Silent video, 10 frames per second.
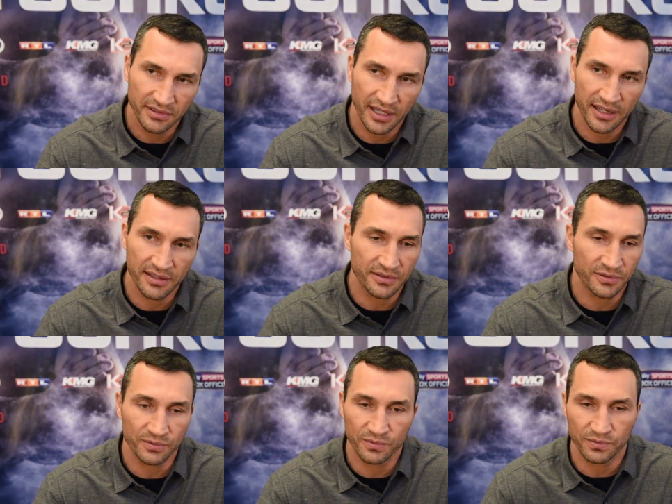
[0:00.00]
And
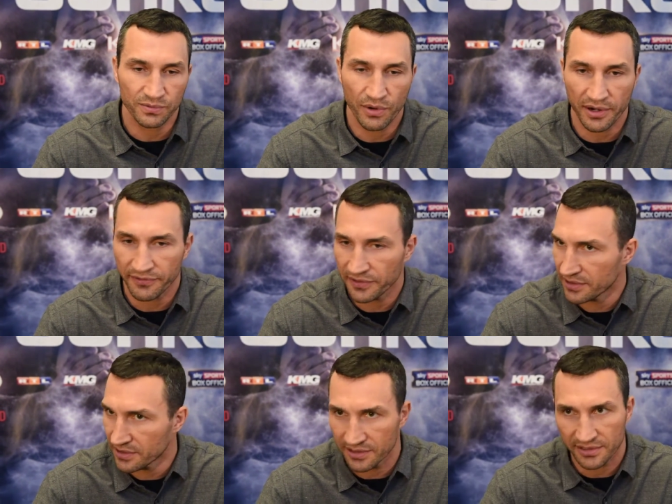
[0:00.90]
what if
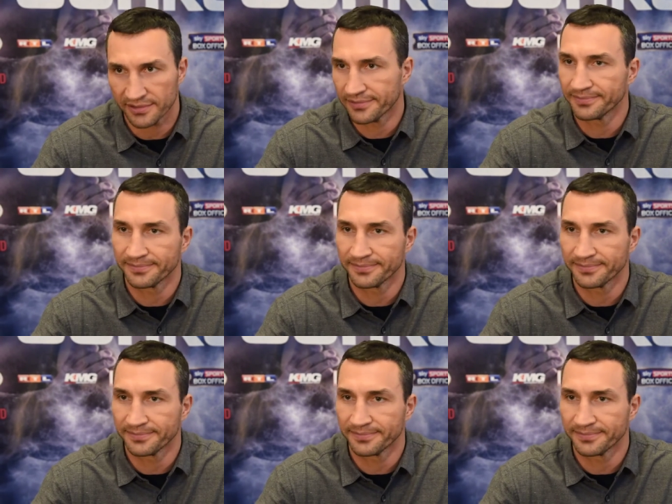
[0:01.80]
it's